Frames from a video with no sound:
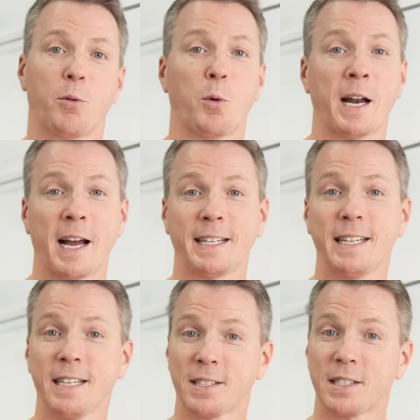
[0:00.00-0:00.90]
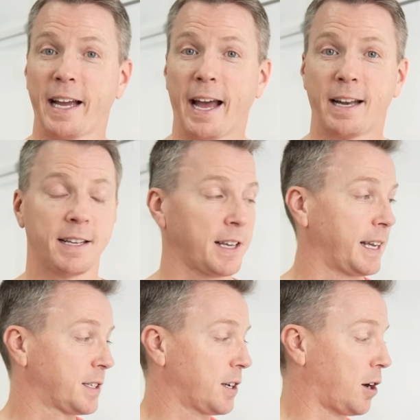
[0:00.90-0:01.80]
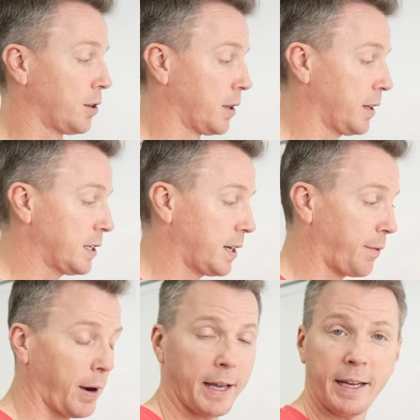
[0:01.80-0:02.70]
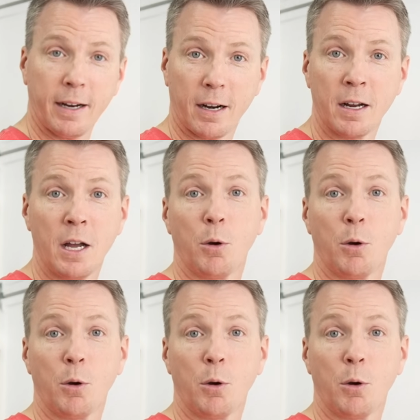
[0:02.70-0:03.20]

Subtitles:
what I did instead is I installed this stuff right here,